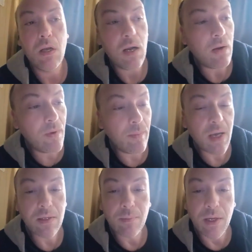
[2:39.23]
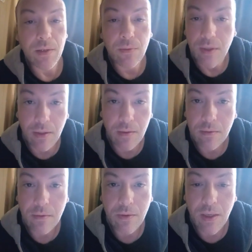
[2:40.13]
I went back to my unit,
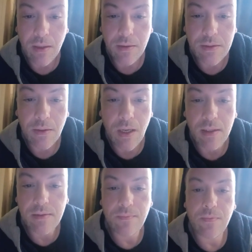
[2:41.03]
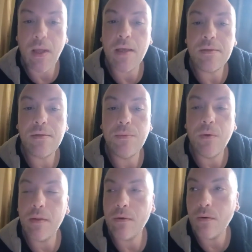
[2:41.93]
okay? So as to
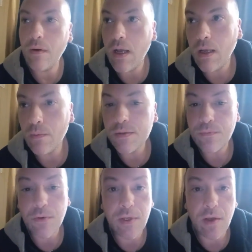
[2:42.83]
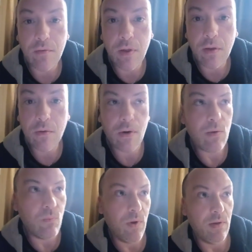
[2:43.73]
whether or not it was forgiven or I
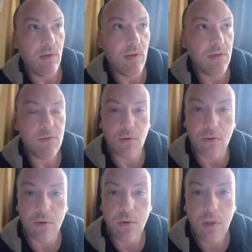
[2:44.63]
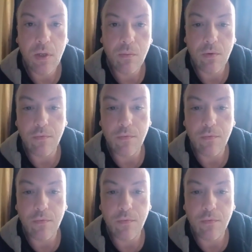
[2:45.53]
witnessed or we're